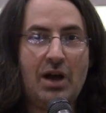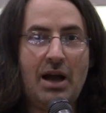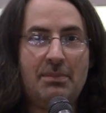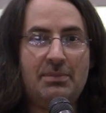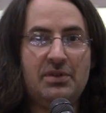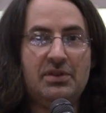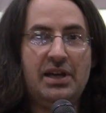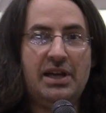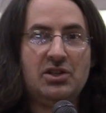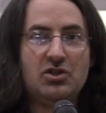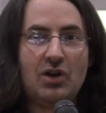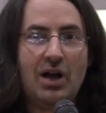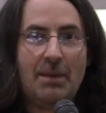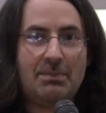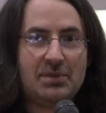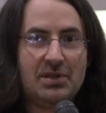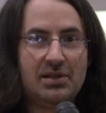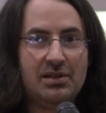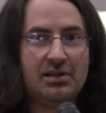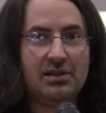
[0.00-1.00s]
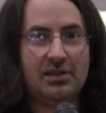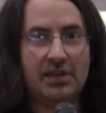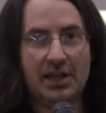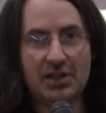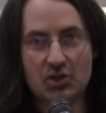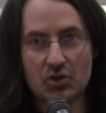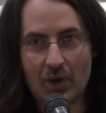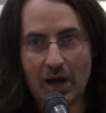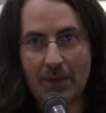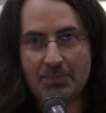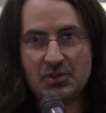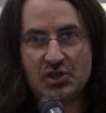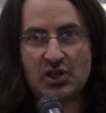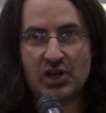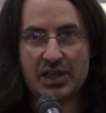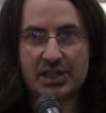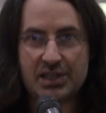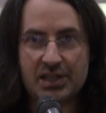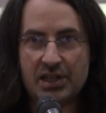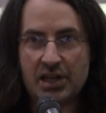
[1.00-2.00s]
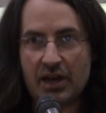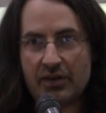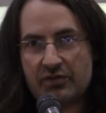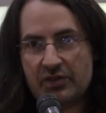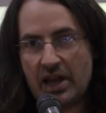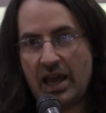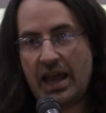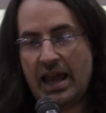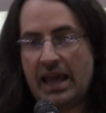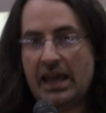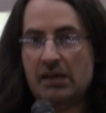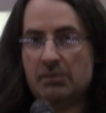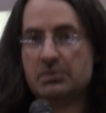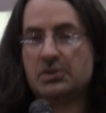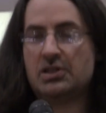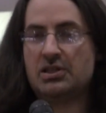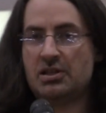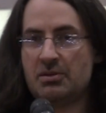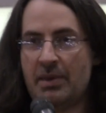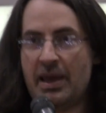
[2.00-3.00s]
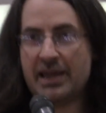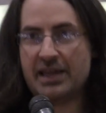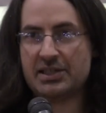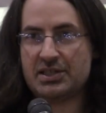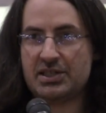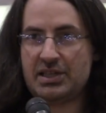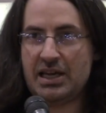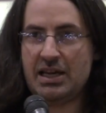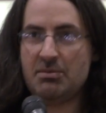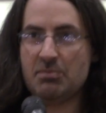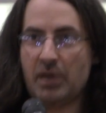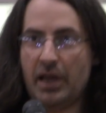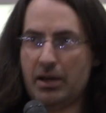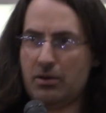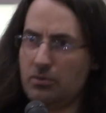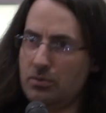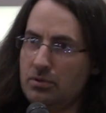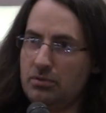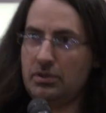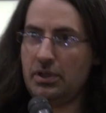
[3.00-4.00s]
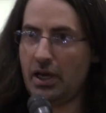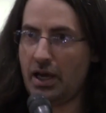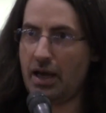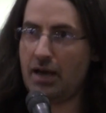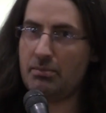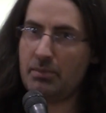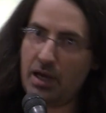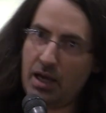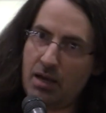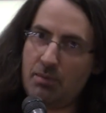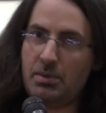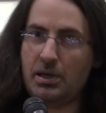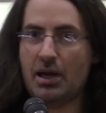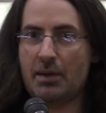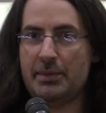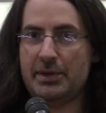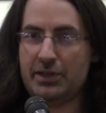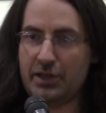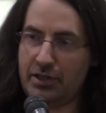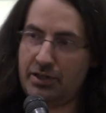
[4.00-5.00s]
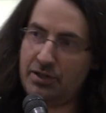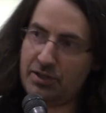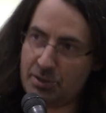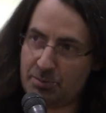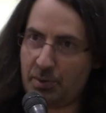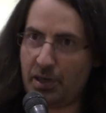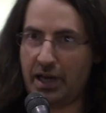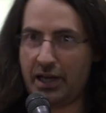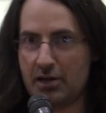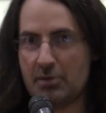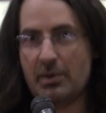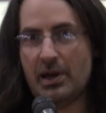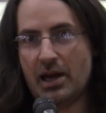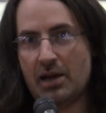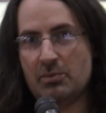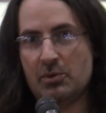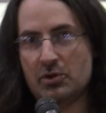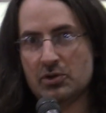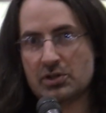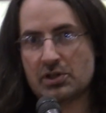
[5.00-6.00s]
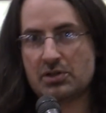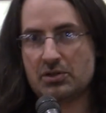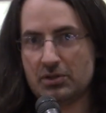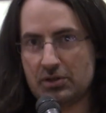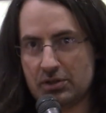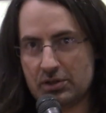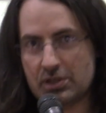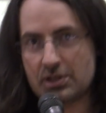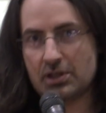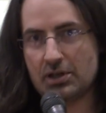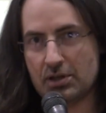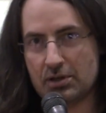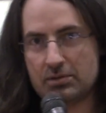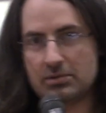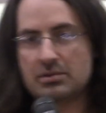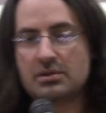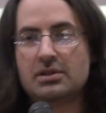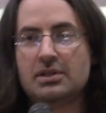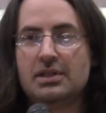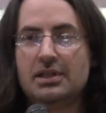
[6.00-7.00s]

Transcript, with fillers: they dropped, they dropped they dropped just enough names to make it seem like, well, yeah, maybe. I mean, they did Spider-Man was cool, so.